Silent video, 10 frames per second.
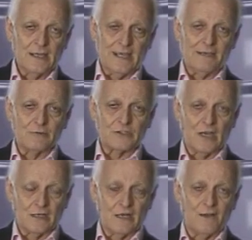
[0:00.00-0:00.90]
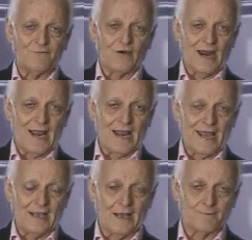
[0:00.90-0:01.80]
He was hung up for our
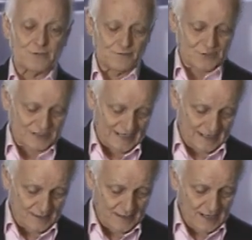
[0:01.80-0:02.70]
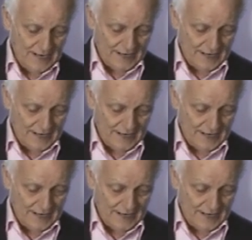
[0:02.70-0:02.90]
hang-ups of sin.